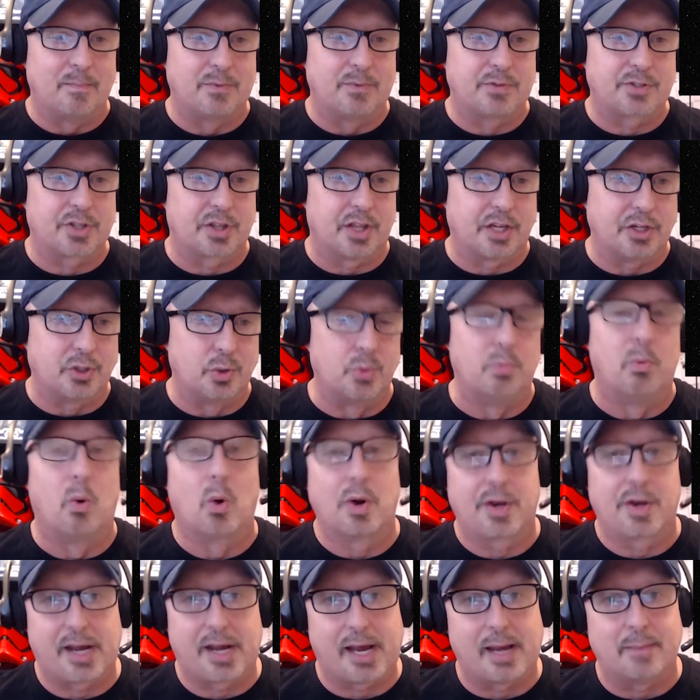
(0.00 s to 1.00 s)
So they do
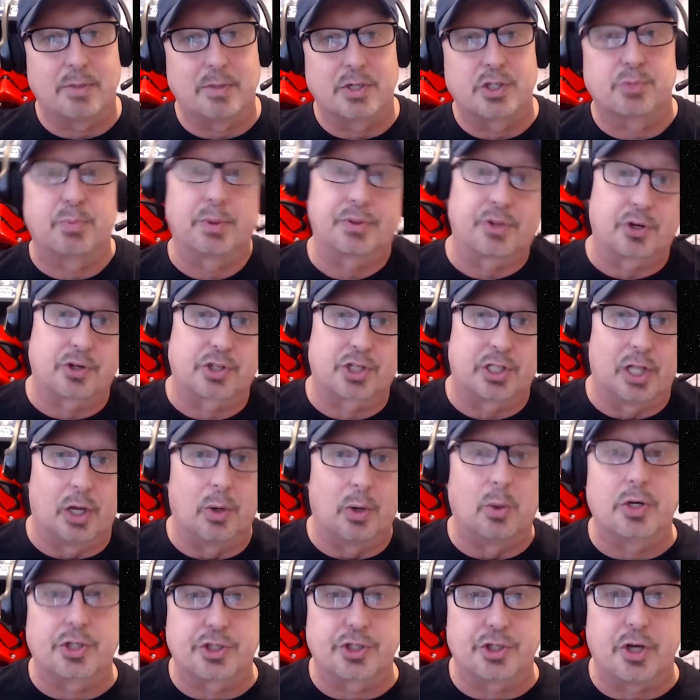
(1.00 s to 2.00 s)
more damage, but they're
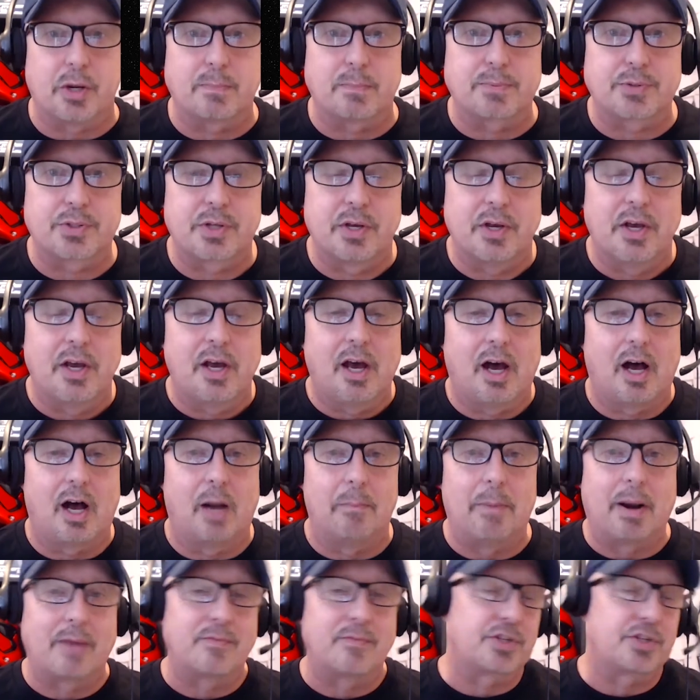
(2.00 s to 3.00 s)
slower ships.
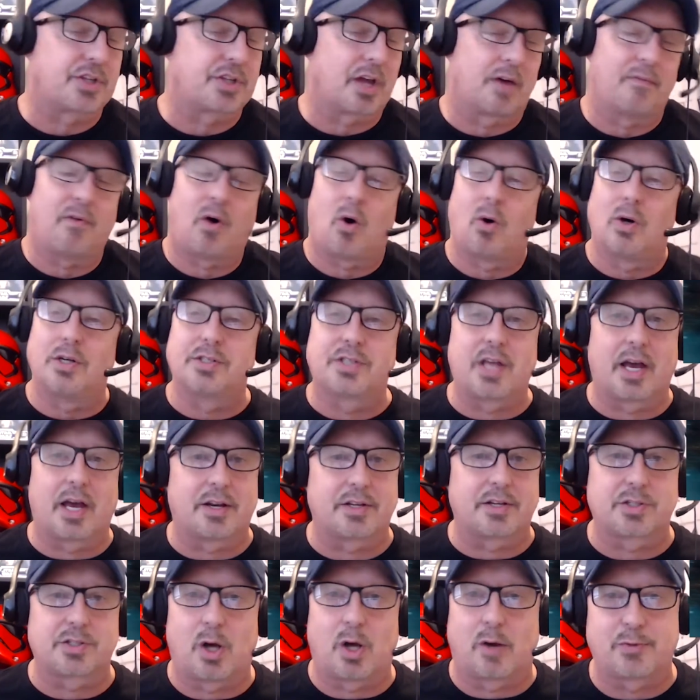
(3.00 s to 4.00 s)
But I've always had
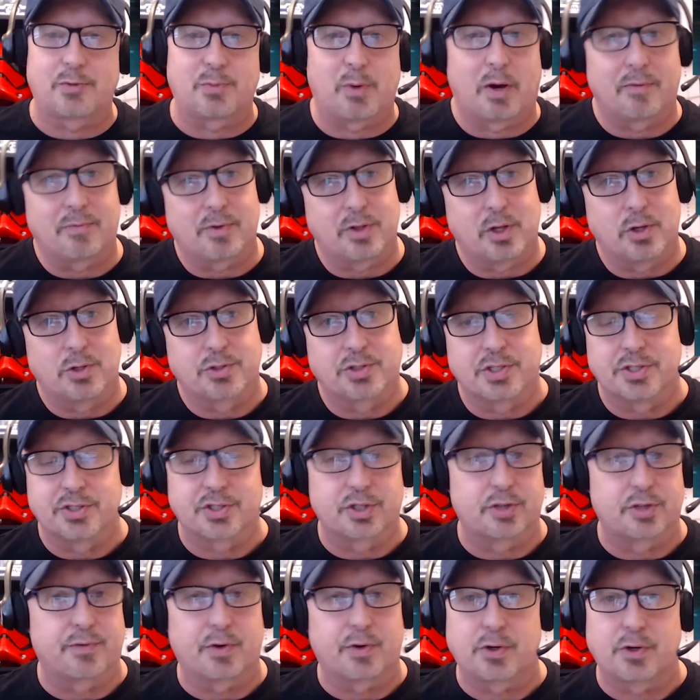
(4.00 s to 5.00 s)
a soft spot for those
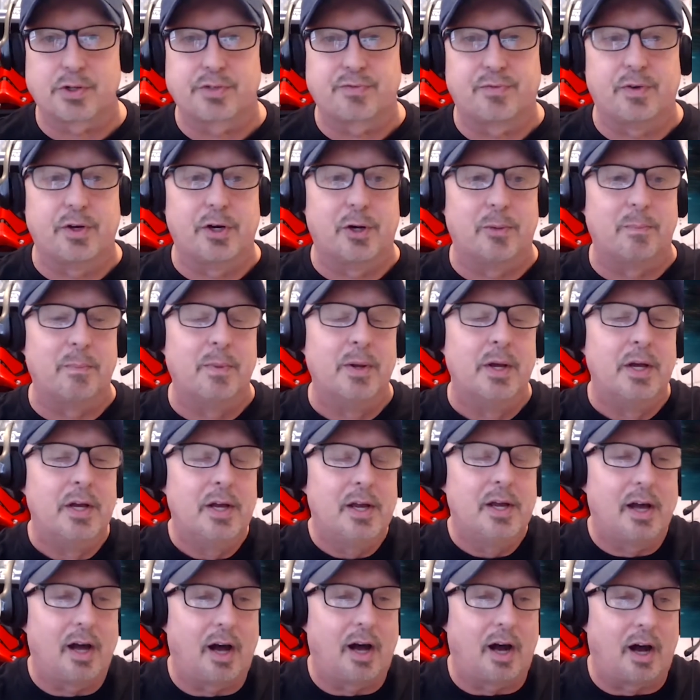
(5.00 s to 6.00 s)
since the first film.
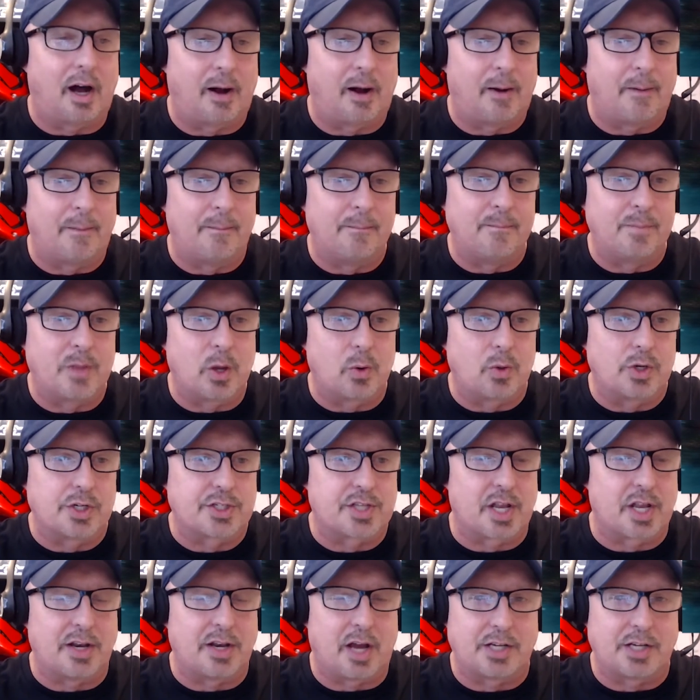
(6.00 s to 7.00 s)
They were
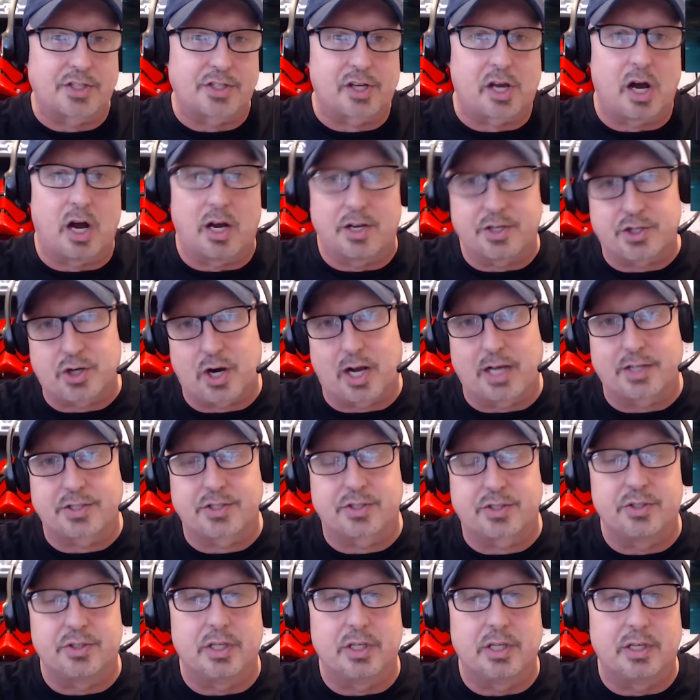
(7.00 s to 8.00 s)
just a nice
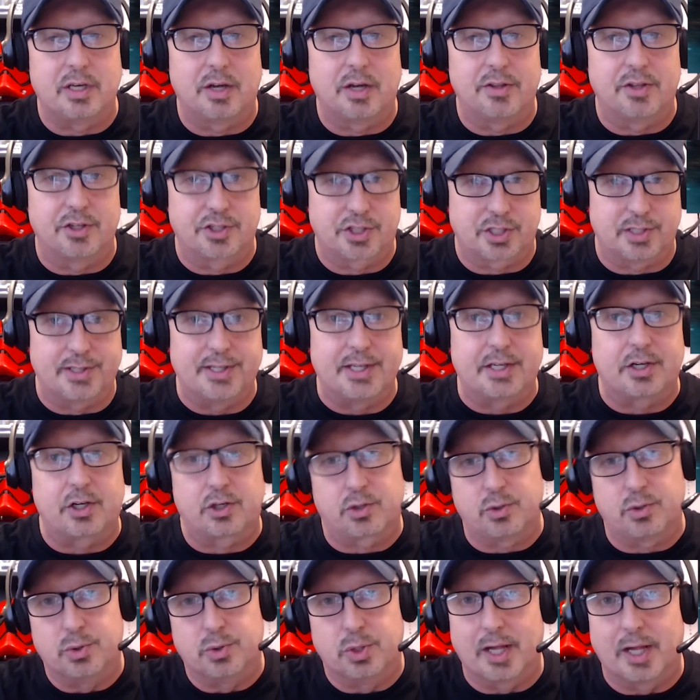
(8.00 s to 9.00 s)
contrast to the sleek,
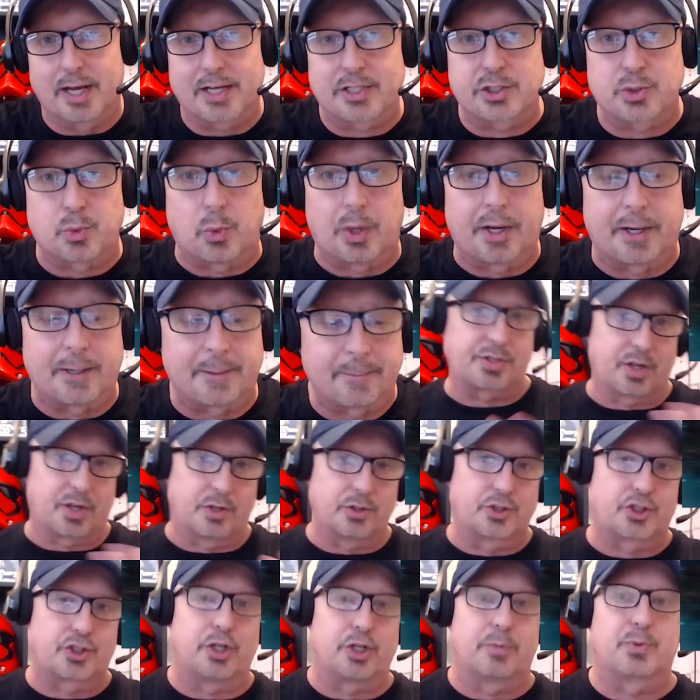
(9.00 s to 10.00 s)
cool X-wings.
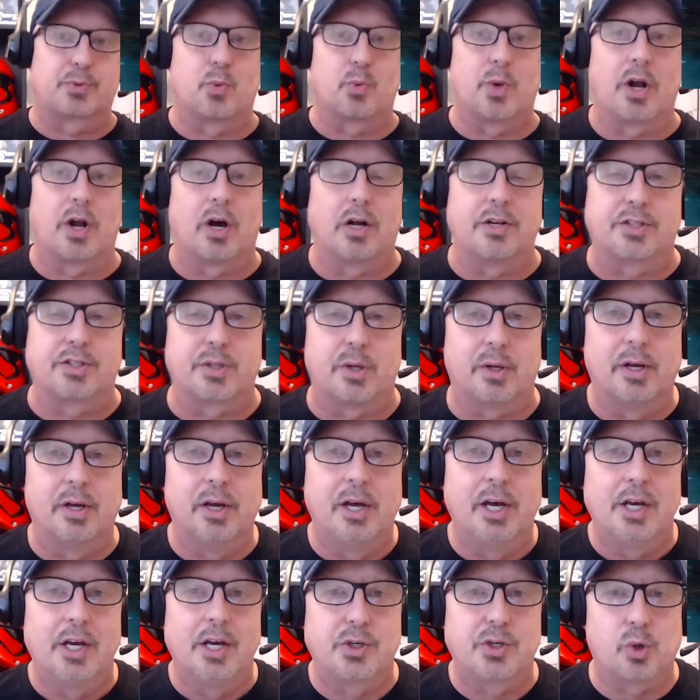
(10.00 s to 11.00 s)
Those ships went on to
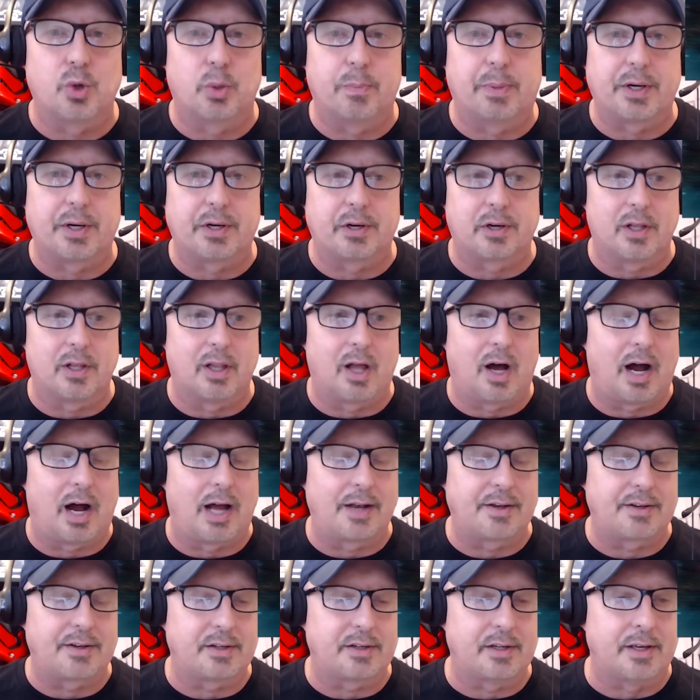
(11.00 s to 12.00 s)
appear a
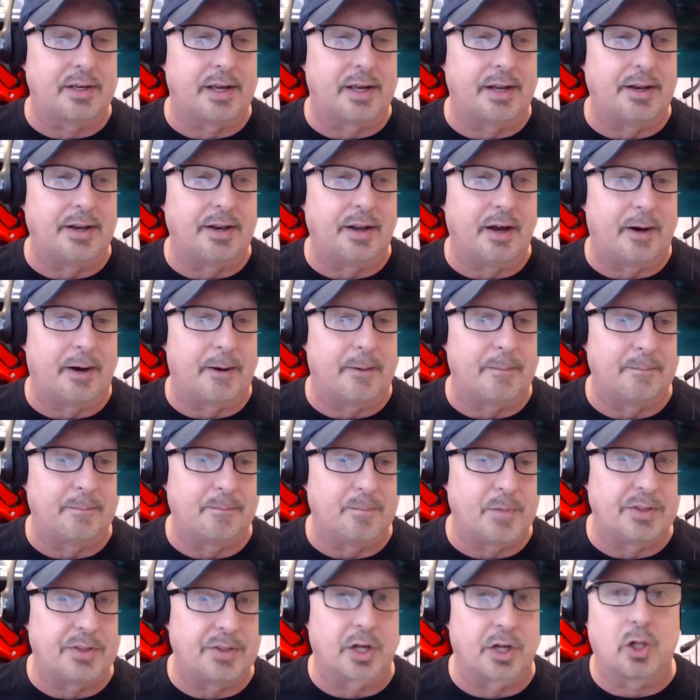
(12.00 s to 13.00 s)
lot in
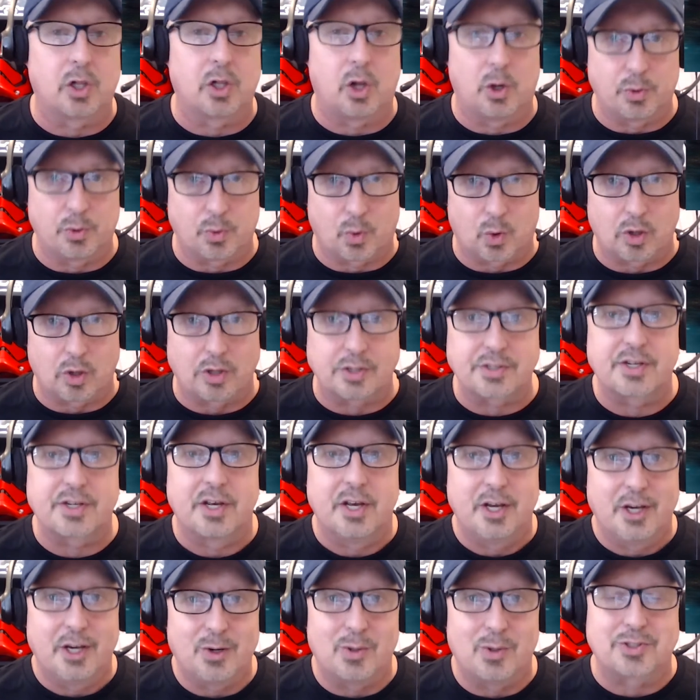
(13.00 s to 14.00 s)
the Clone Wars,
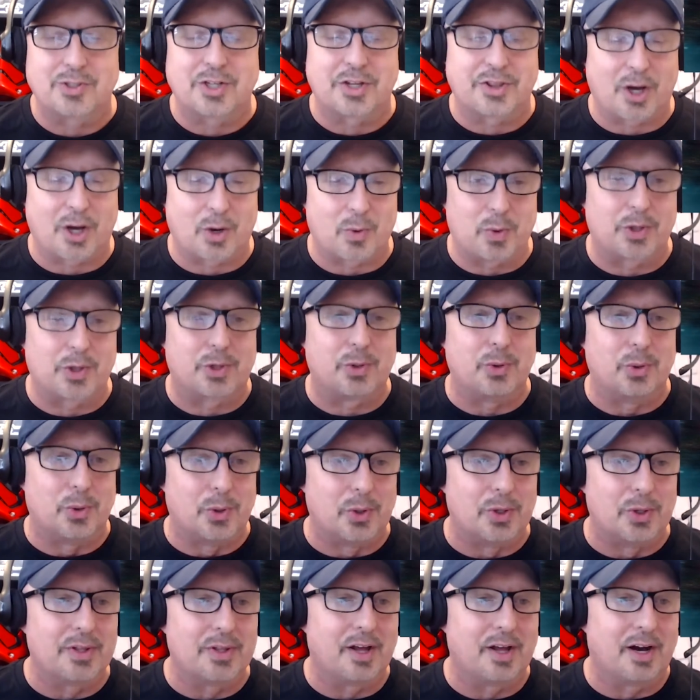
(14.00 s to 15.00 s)
which I thought were
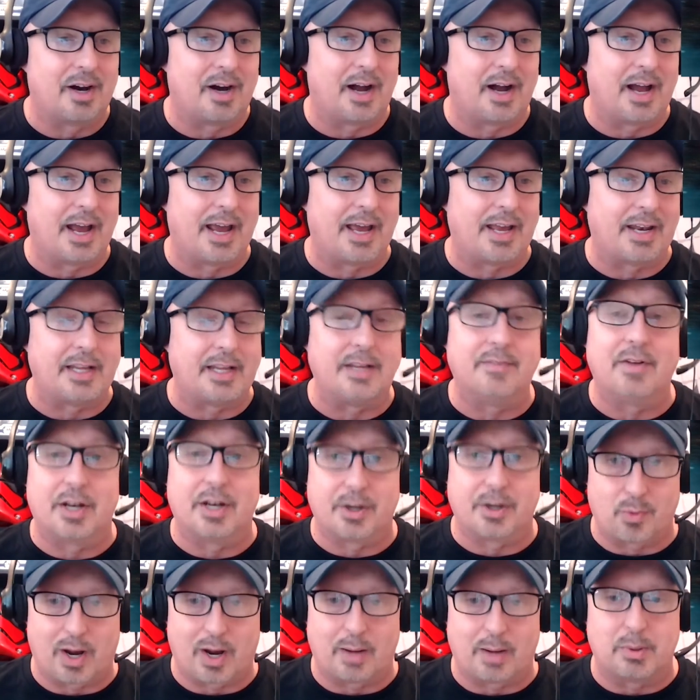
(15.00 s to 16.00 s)
cool, and even
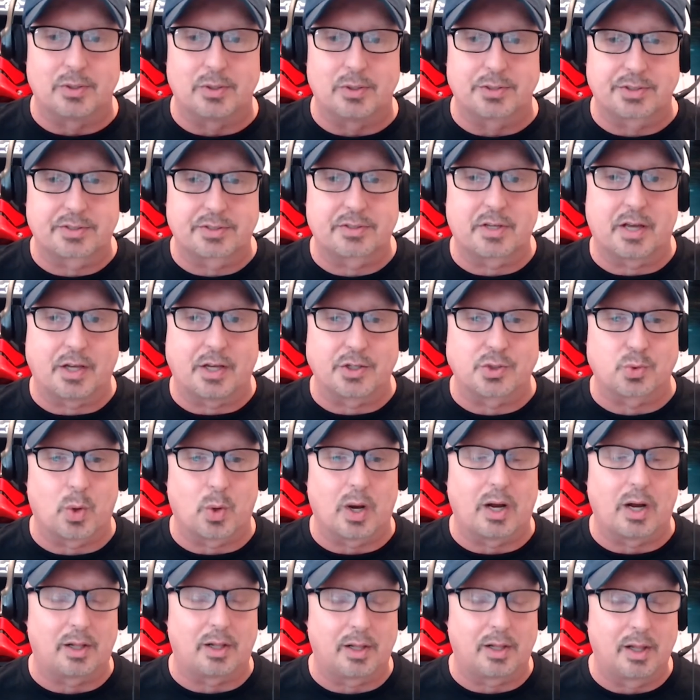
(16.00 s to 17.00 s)
in Rebels as
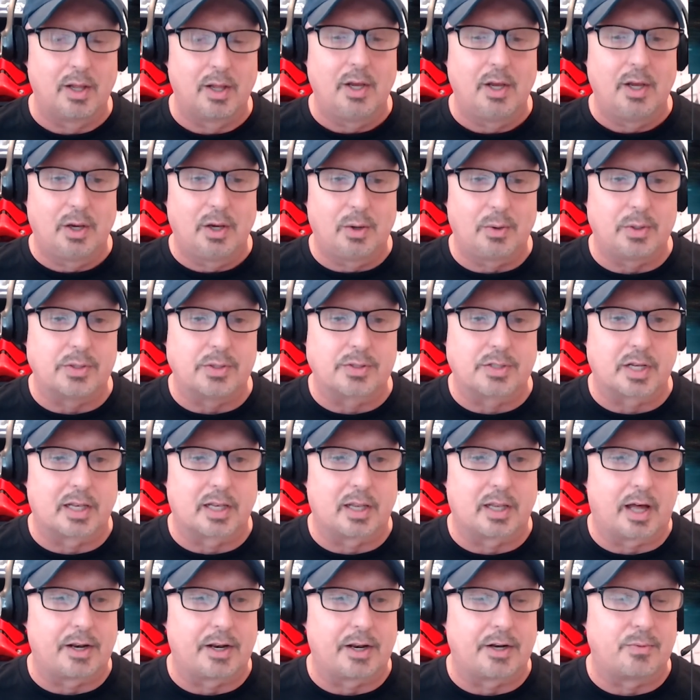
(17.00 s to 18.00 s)
well. We used it a
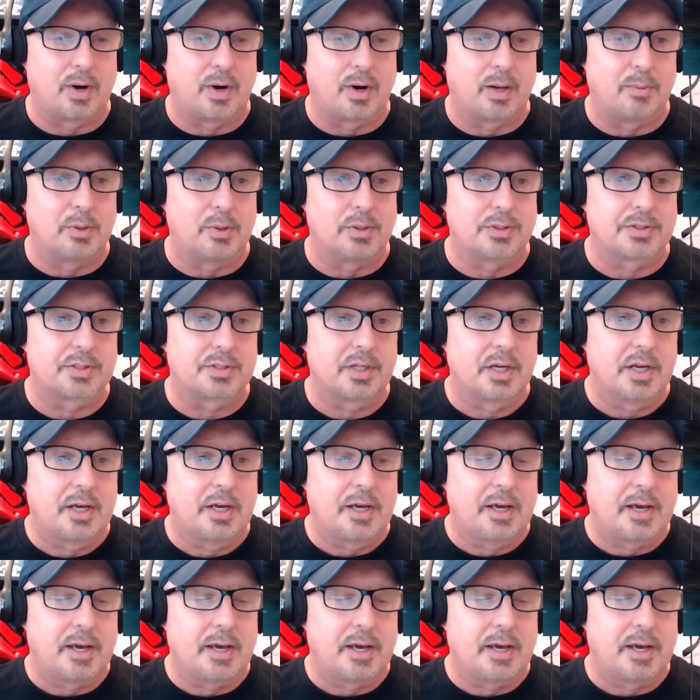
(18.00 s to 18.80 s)
lot in Rebels.